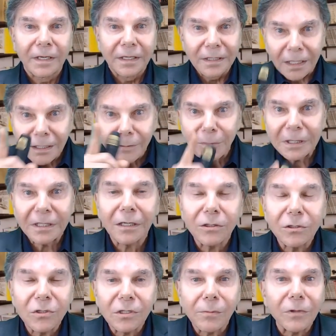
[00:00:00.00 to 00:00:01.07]
Now let me tell you
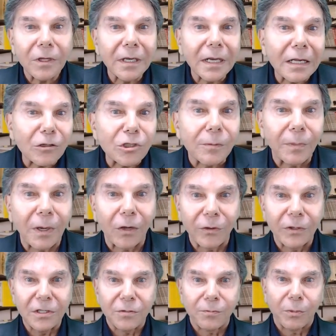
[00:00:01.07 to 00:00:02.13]
something else about
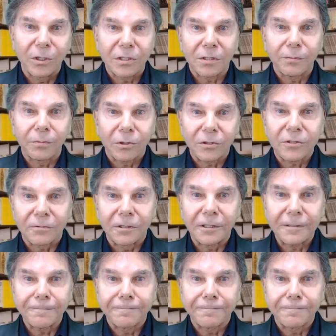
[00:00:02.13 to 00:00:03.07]
these principles. Right?